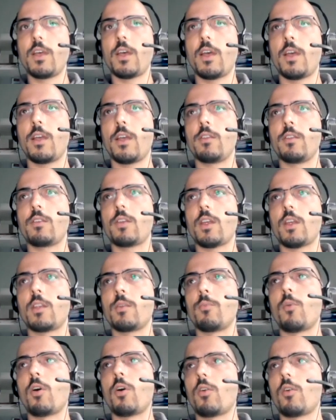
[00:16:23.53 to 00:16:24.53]
And
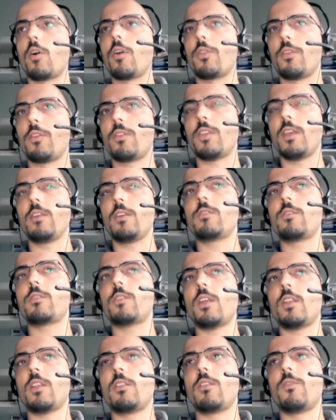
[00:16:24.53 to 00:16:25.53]
among other things,
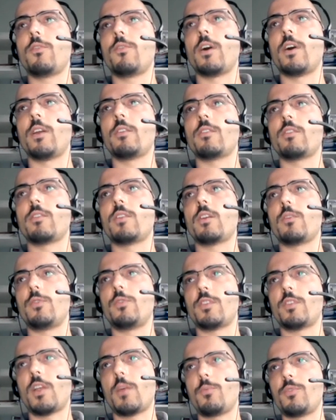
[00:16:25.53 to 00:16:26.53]
it defines a set of
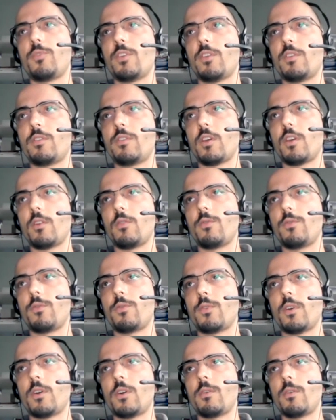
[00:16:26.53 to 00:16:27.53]
steps and a set of